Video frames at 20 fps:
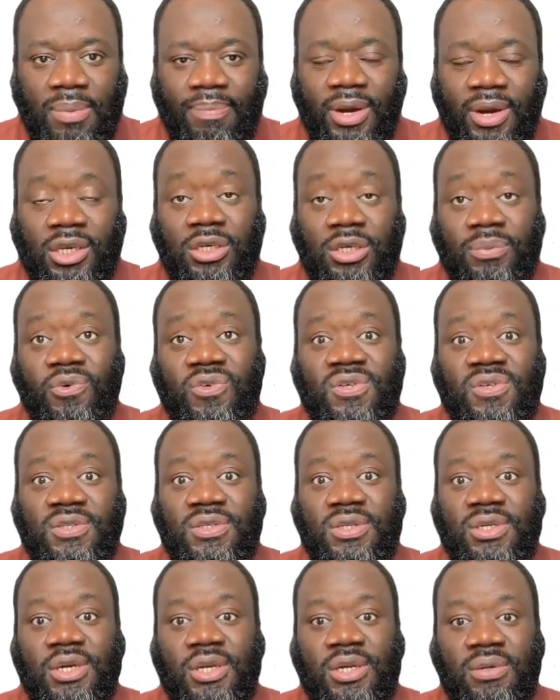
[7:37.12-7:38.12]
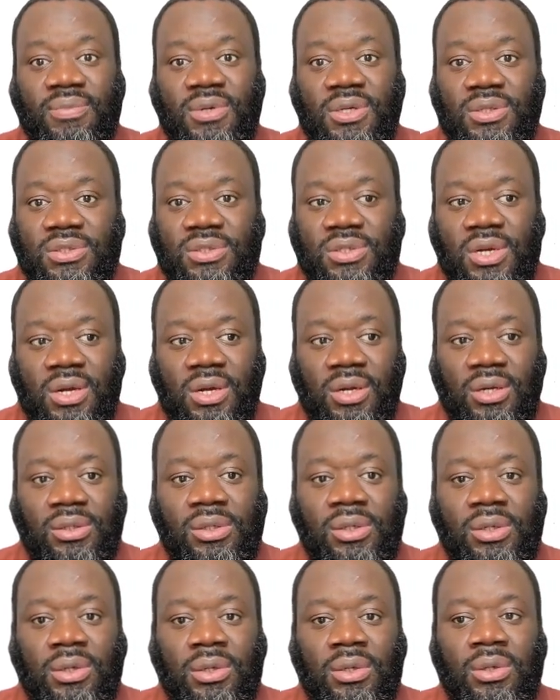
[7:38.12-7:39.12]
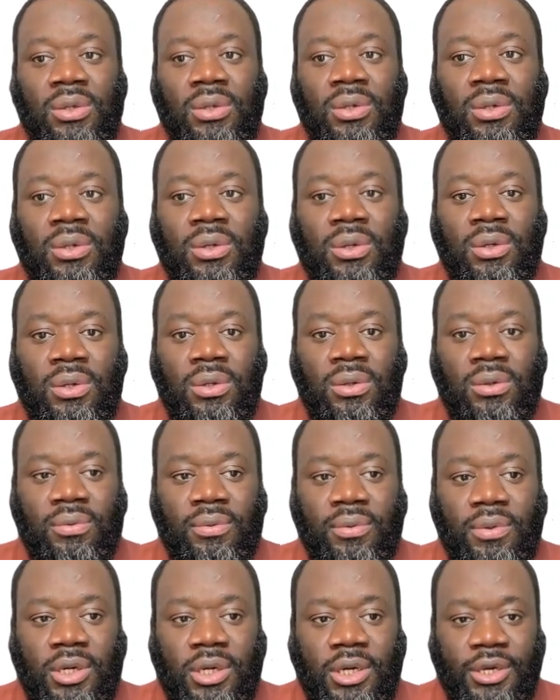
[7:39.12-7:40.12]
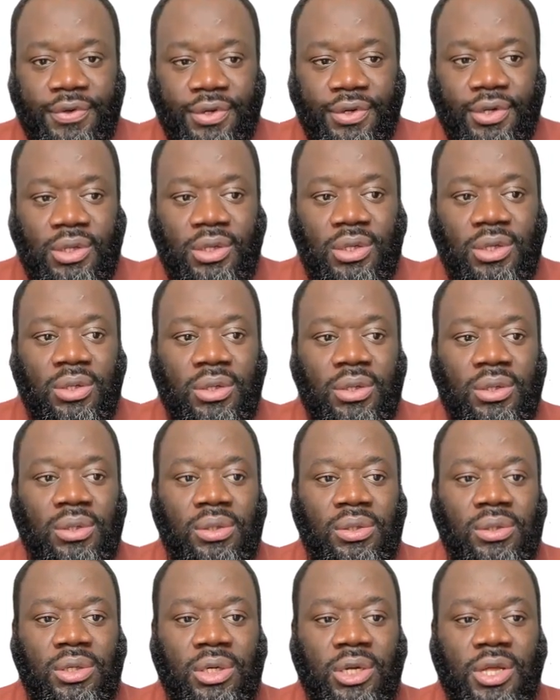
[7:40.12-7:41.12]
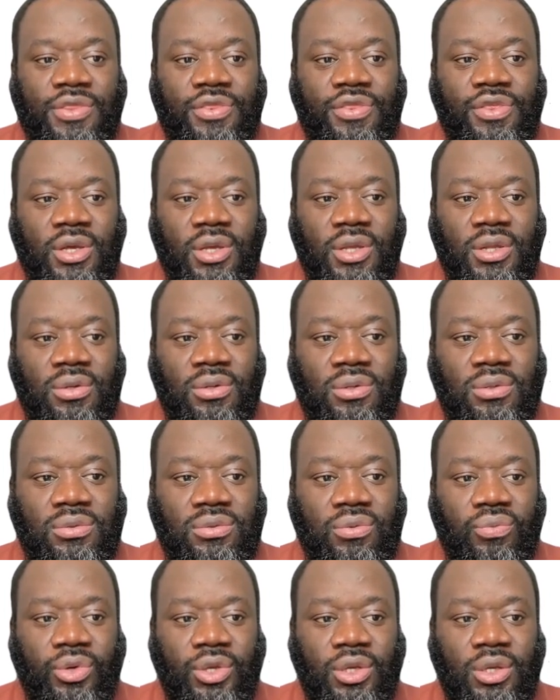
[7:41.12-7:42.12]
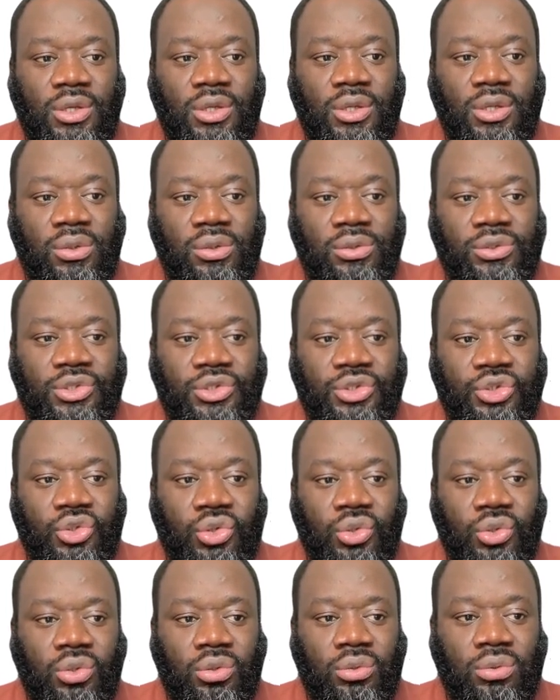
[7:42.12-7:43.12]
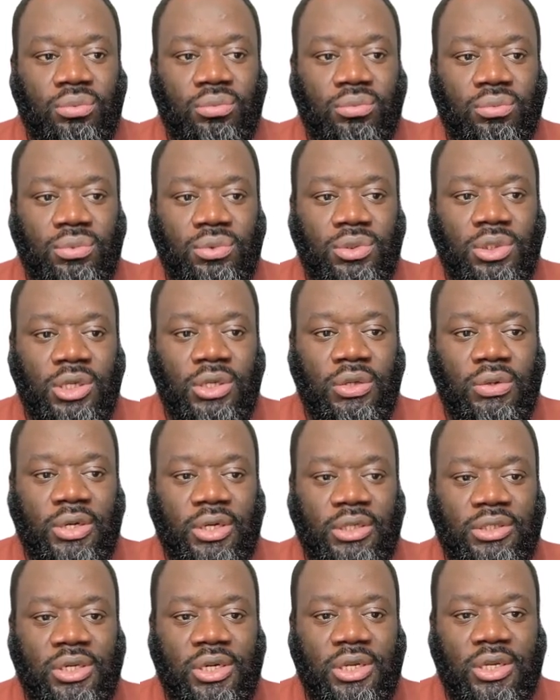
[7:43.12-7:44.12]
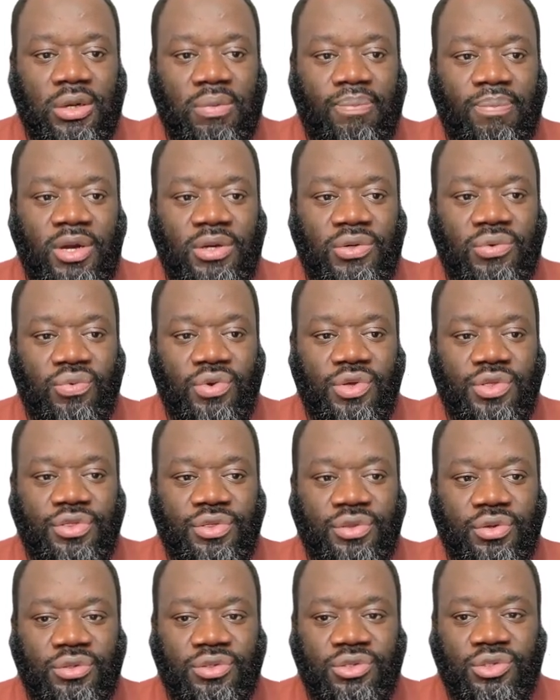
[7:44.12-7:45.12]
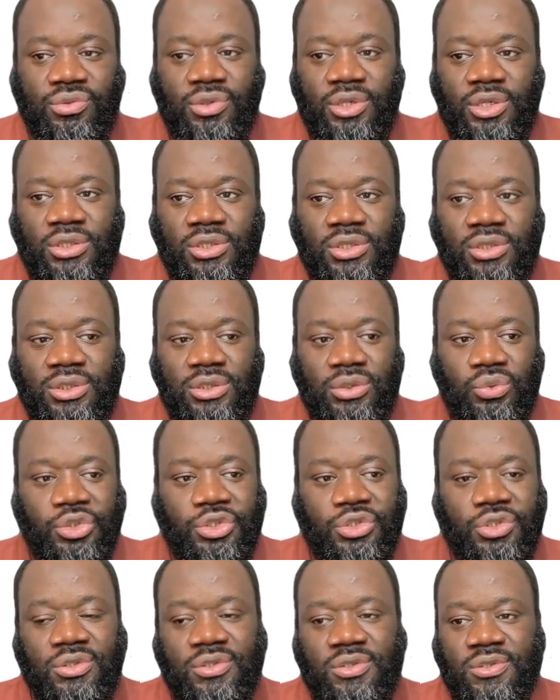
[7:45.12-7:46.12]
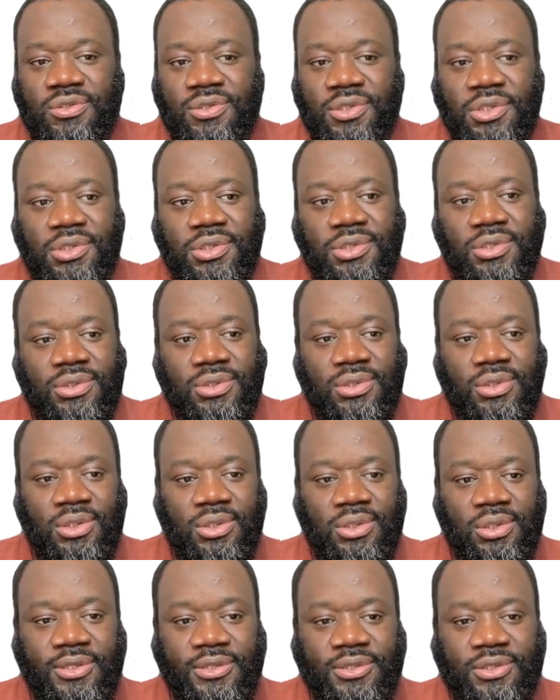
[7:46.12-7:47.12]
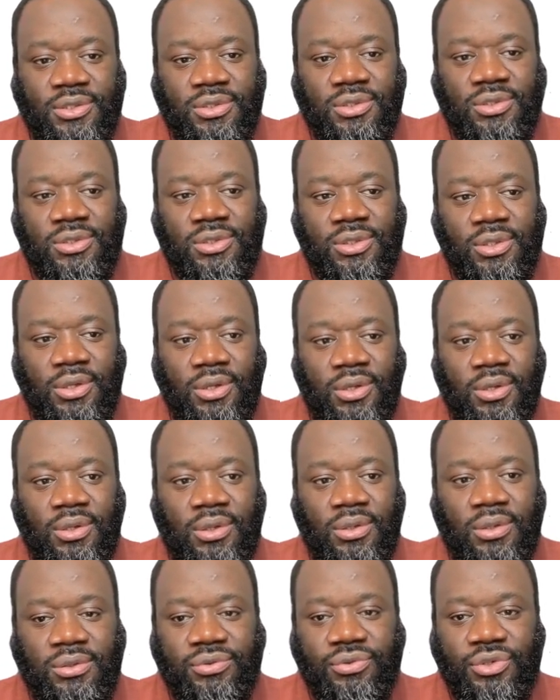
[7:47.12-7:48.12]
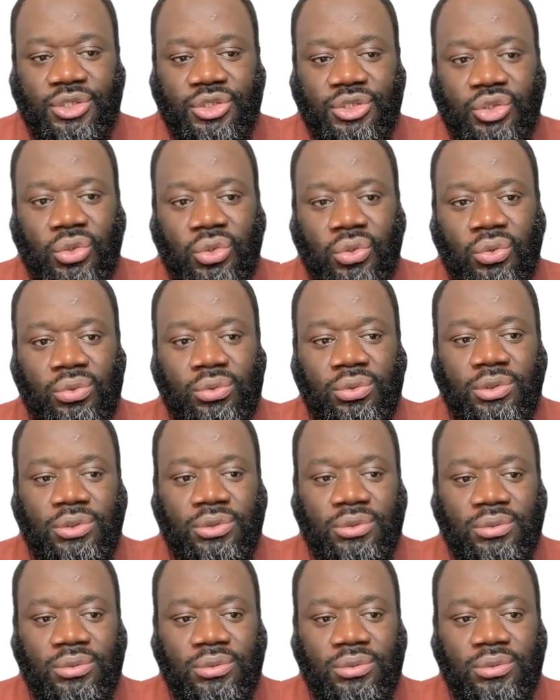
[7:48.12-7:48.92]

packet processing elements are unique. And then we also look at link bandwidth constraint, equation 6, latency threshold,